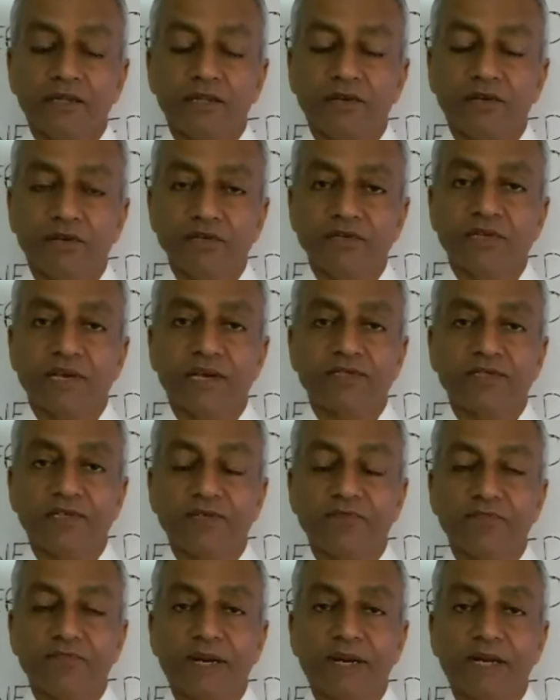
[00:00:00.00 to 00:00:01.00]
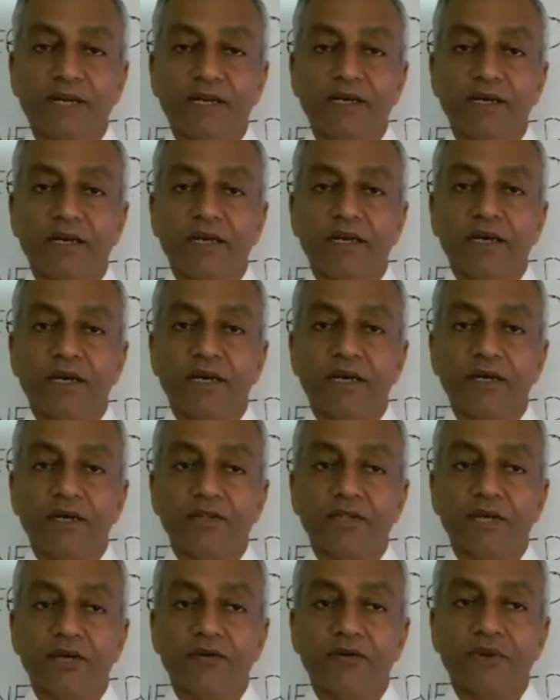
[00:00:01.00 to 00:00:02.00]
risk assessment,
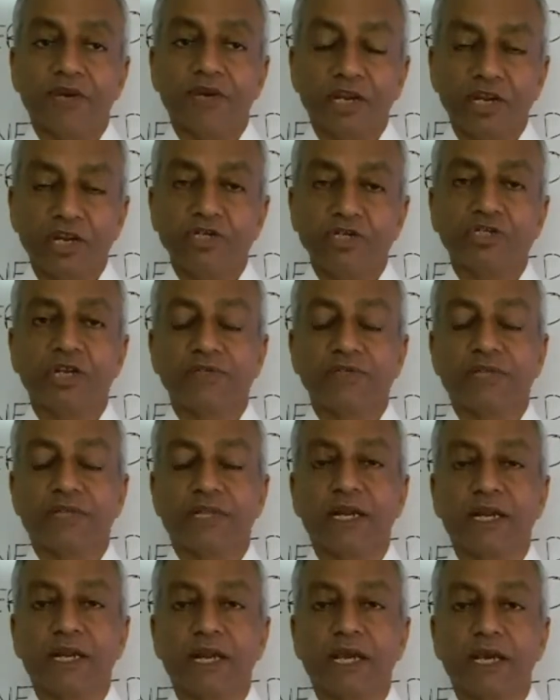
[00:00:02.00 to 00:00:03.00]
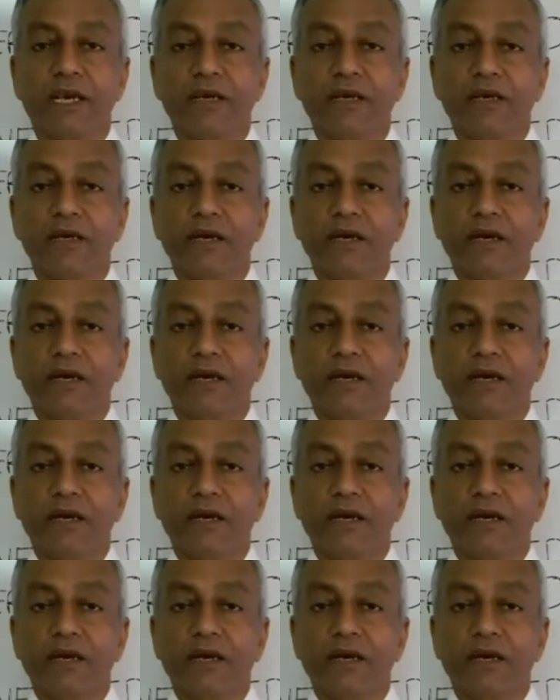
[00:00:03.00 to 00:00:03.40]
the initial screening,